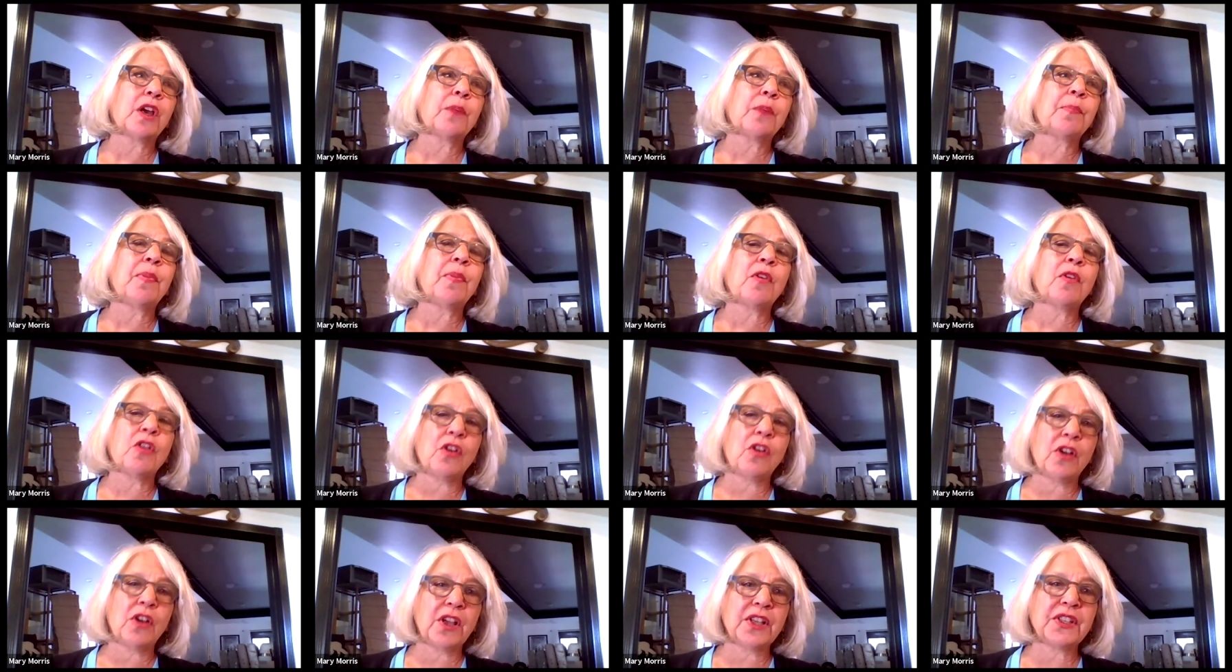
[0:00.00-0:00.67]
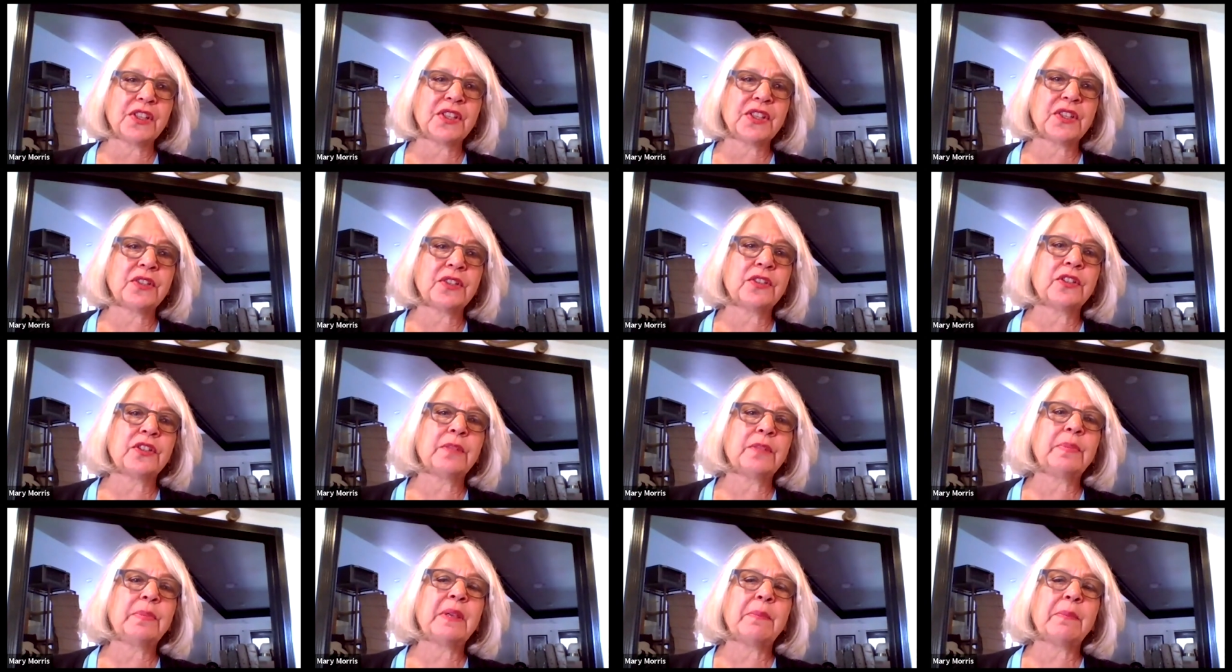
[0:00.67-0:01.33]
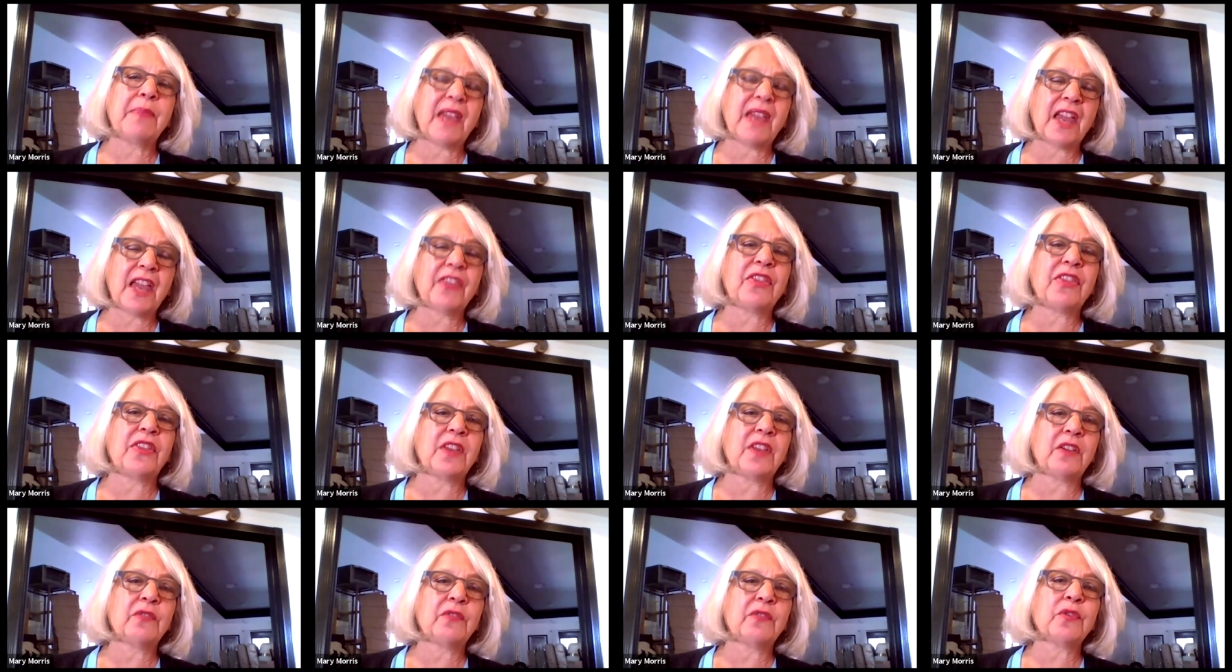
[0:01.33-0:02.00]
pause to be a bad
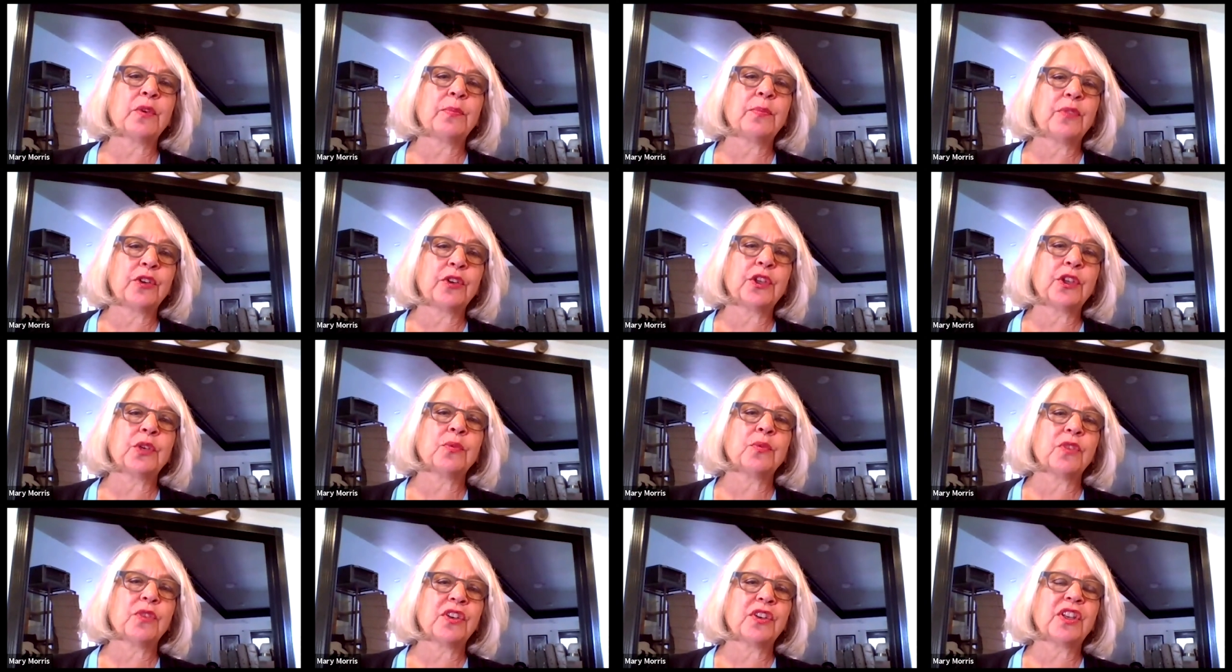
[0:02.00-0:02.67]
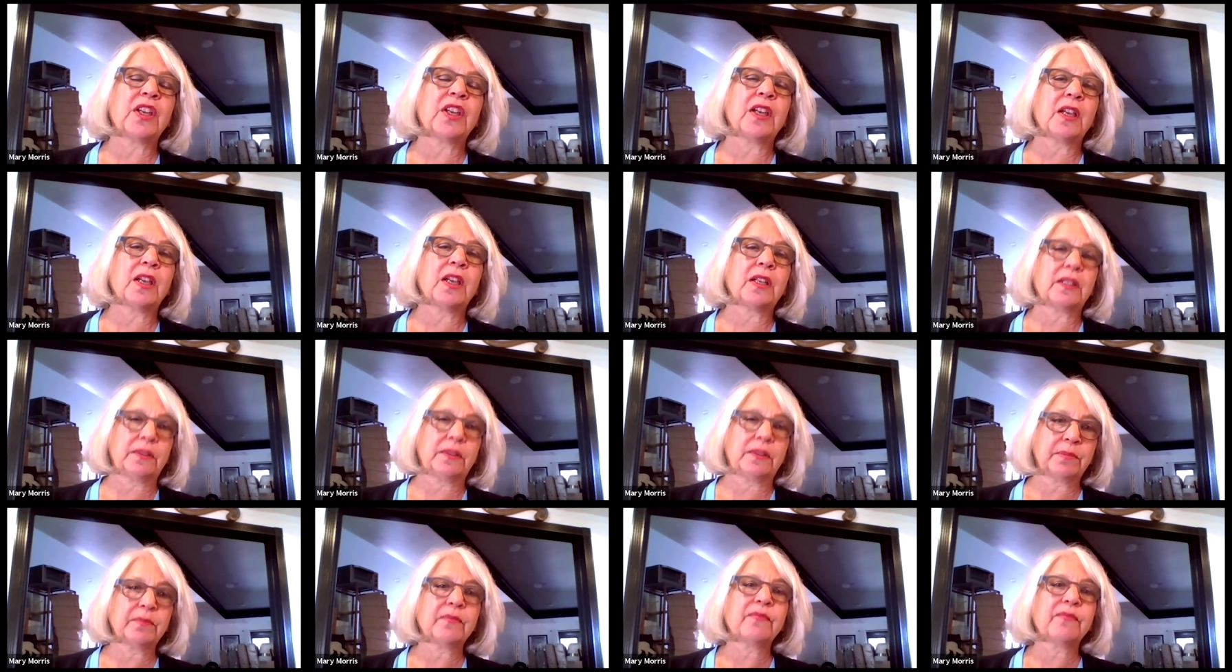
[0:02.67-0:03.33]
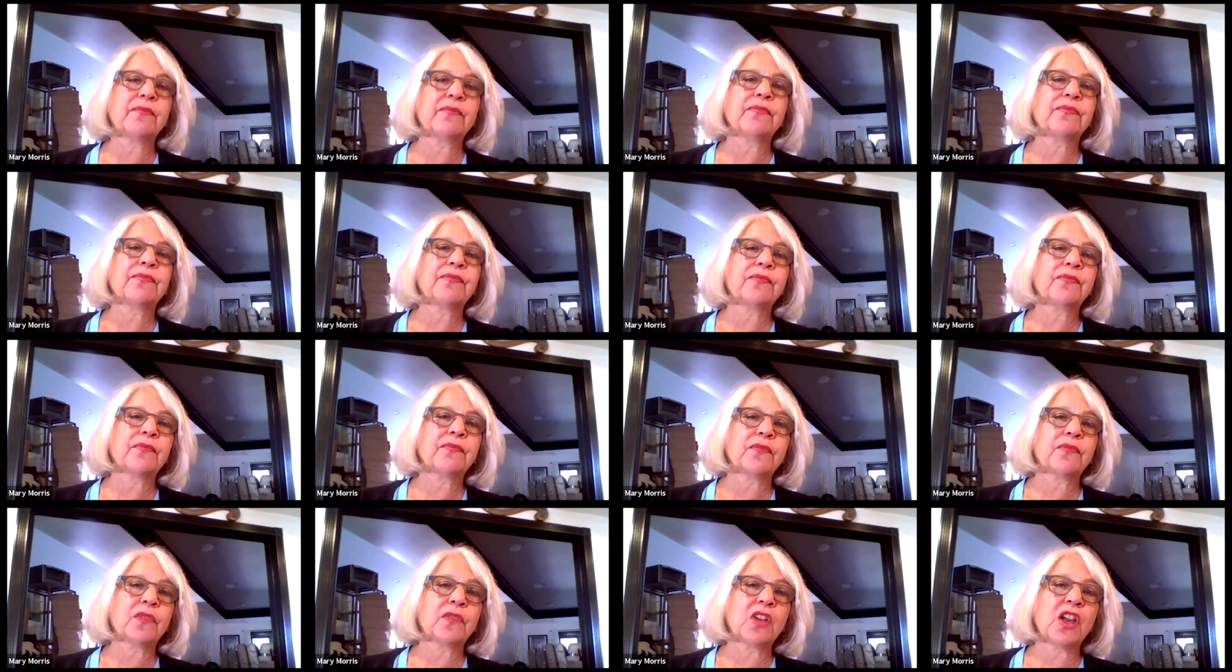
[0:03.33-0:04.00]
thing for a book you're working on.
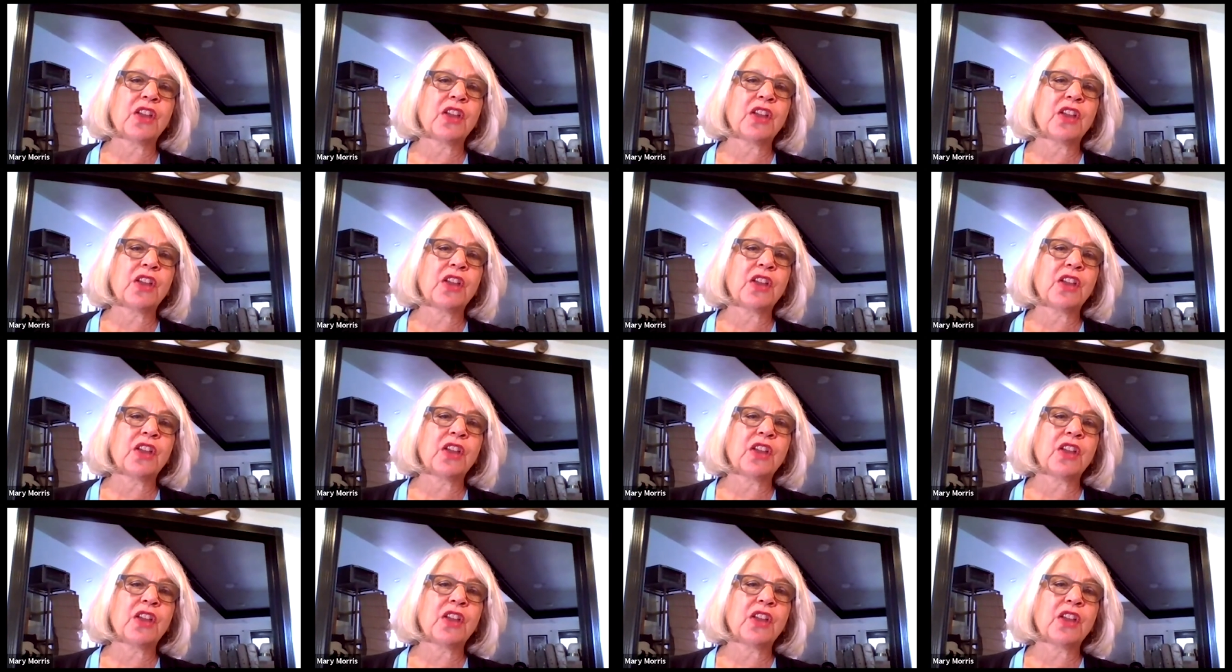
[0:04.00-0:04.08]
I